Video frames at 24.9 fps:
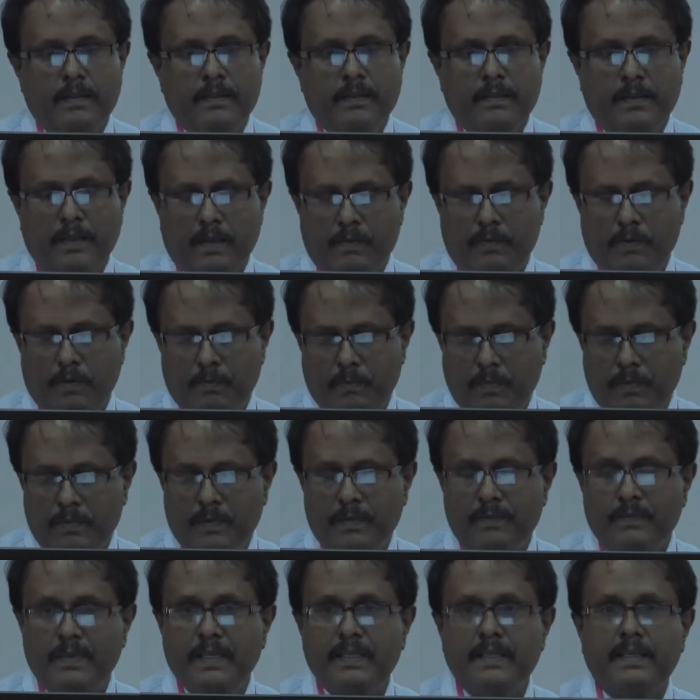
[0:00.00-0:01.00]
Therefore,
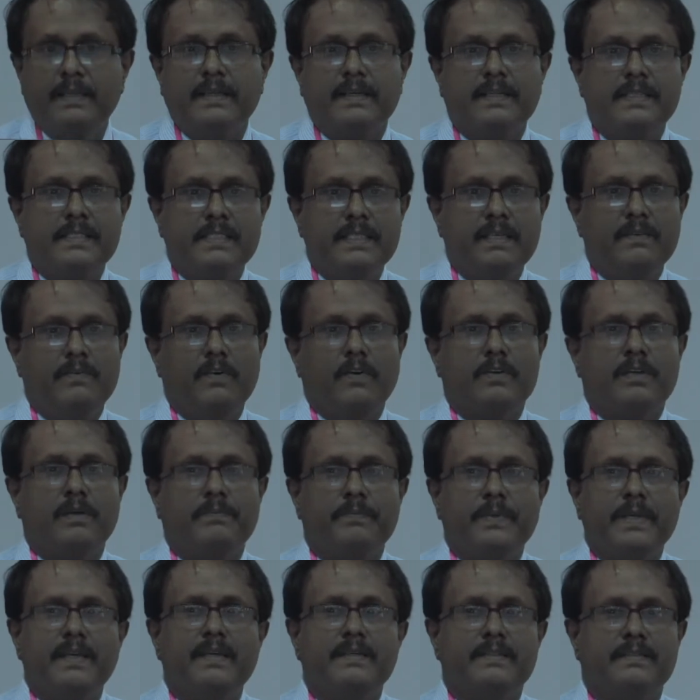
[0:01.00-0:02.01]
we receive a lot of
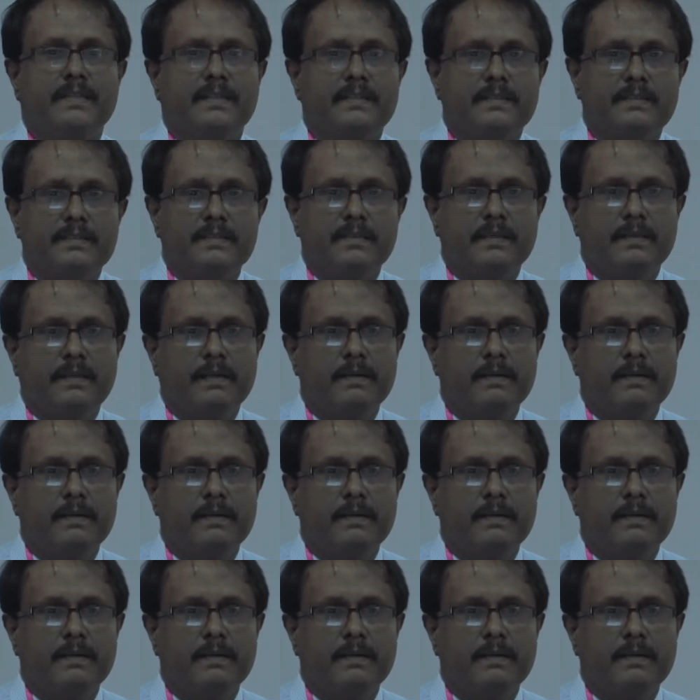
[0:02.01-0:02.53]
patients